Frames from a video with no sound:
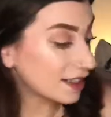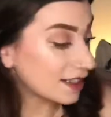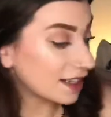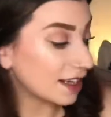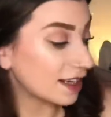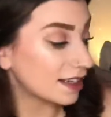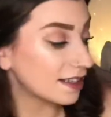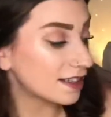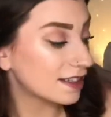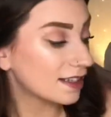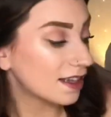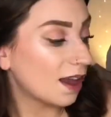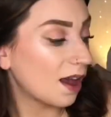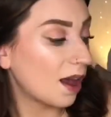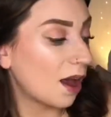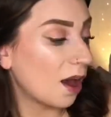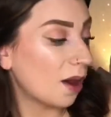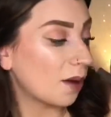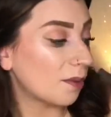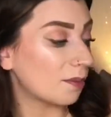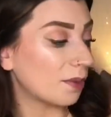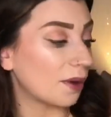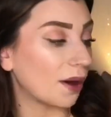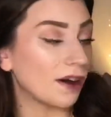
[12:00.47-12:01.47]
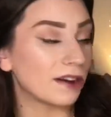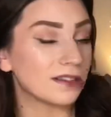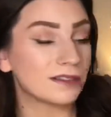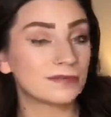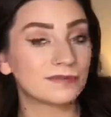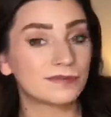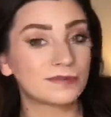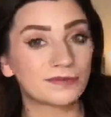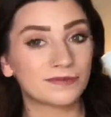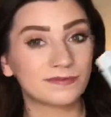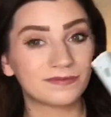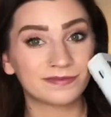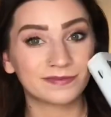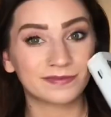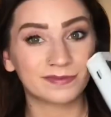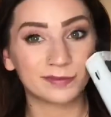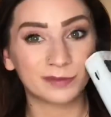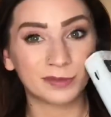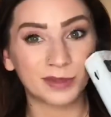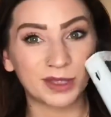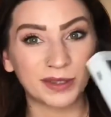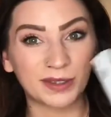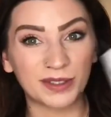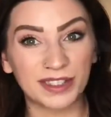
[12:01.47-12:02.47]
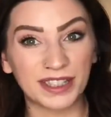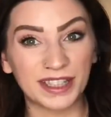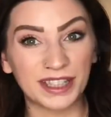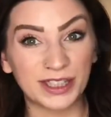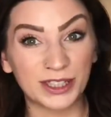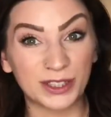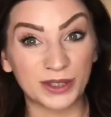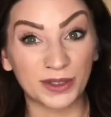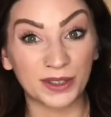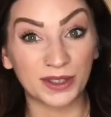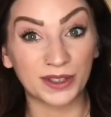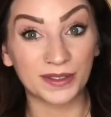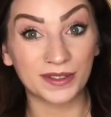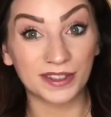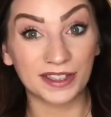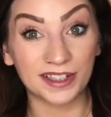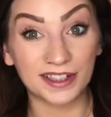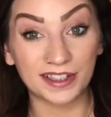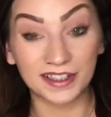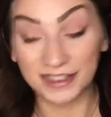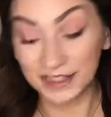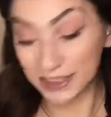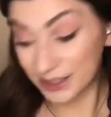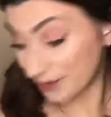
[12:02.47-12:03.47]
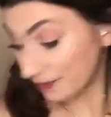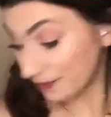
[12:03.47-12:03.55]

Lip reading: is, but we really enjoy using ours.